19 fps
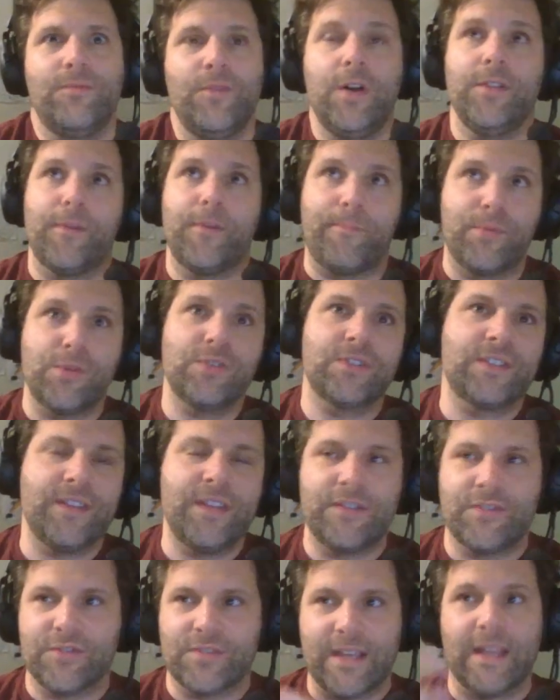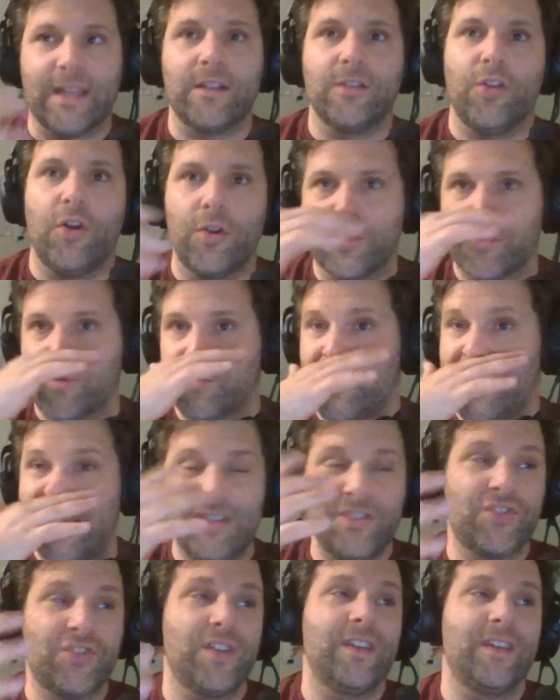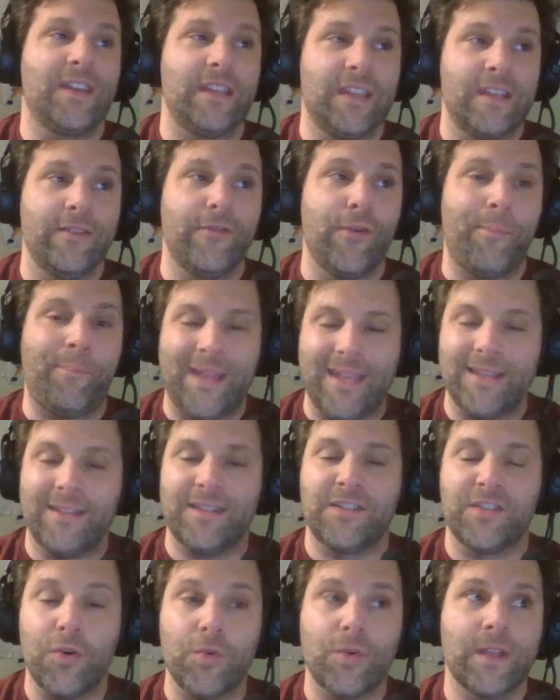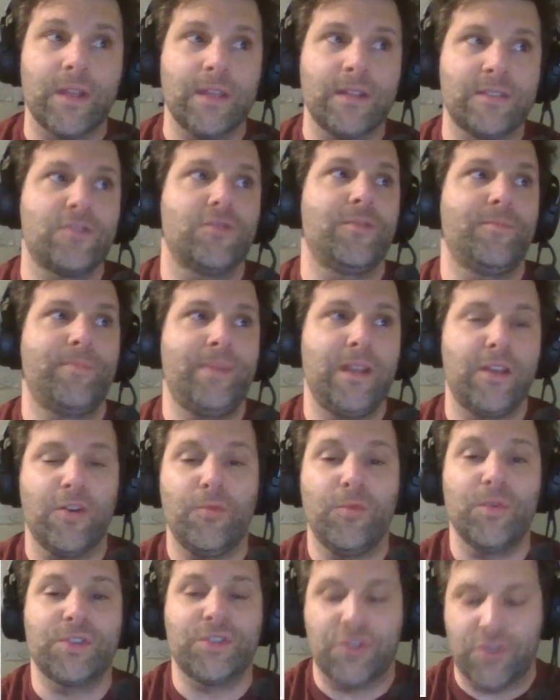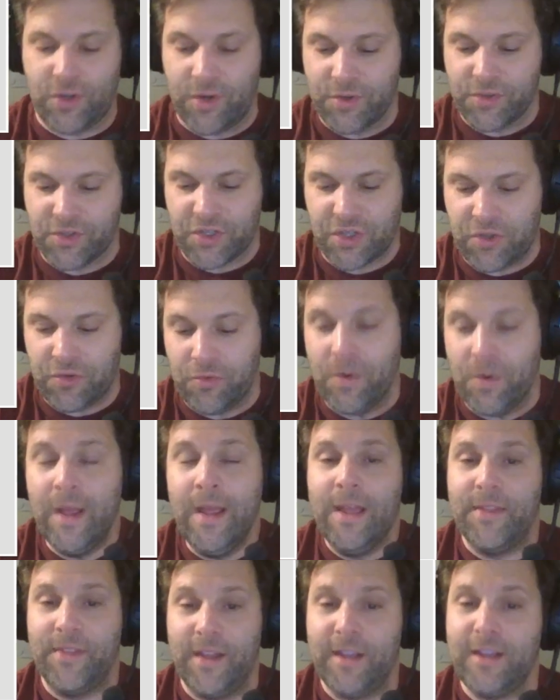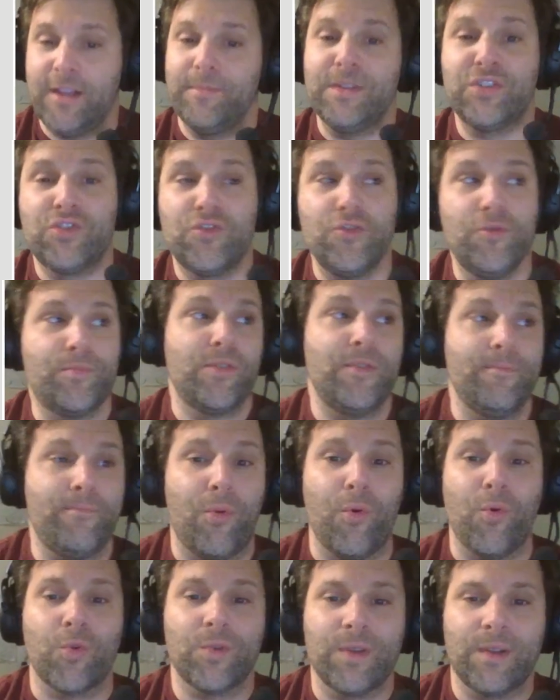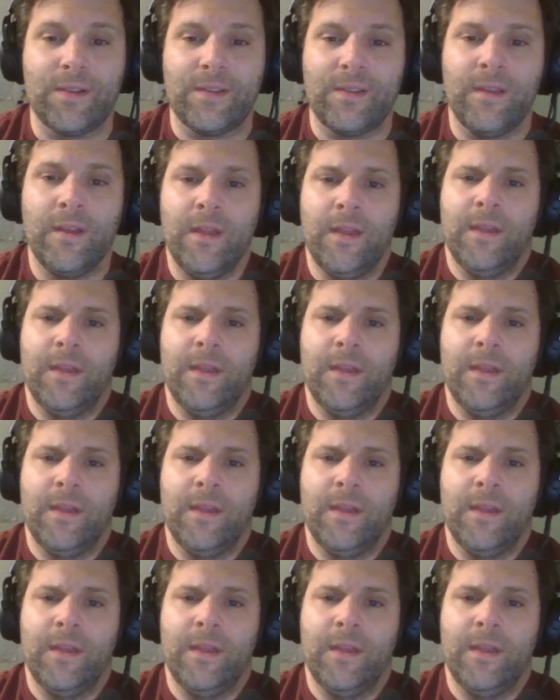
Well, the burst laser's got a longer range. It can give a pin token, so depending on what's charging you, that could be super important.